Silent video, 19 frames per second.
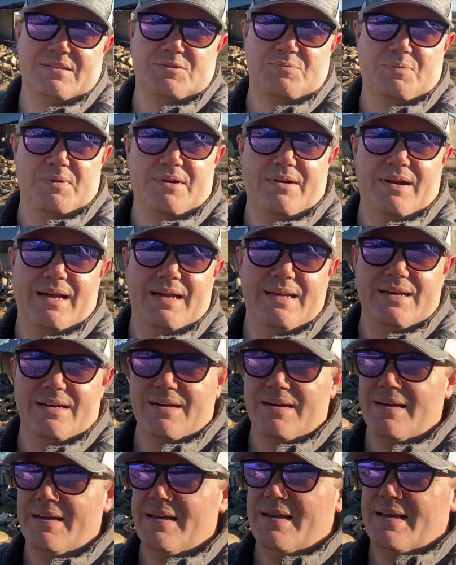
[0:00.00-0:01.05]
splitter out here,
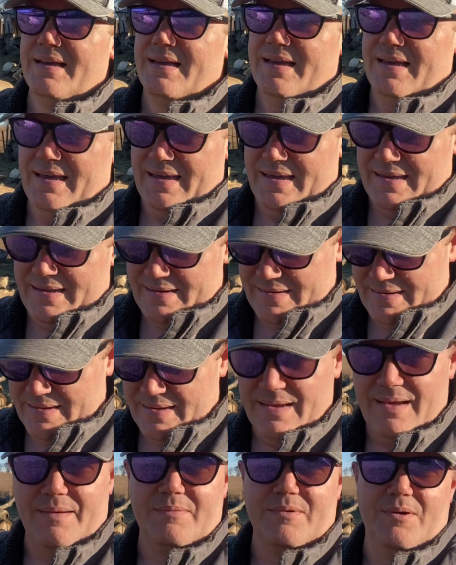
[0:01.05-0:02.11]
and
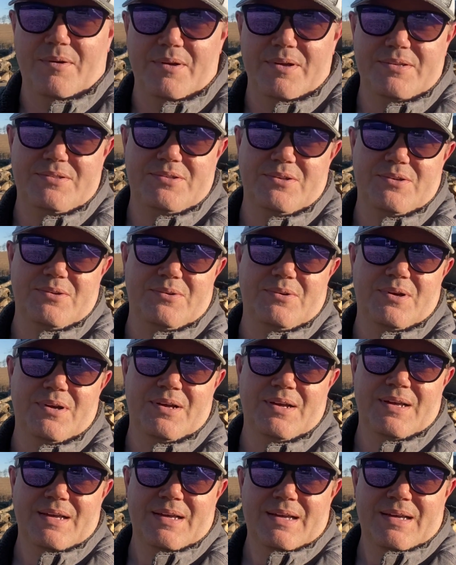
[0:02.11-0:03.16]
I'm going to
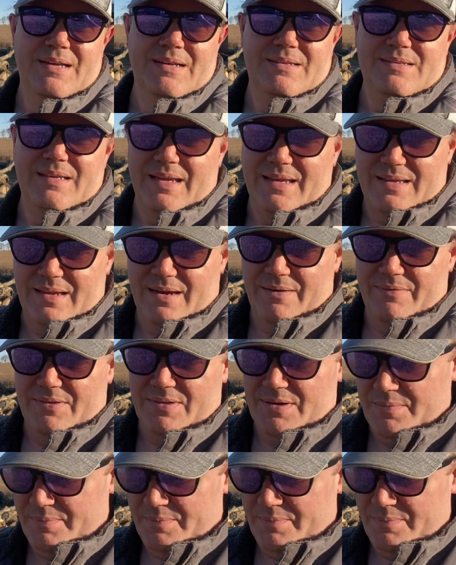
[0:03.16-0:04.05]
take care of a little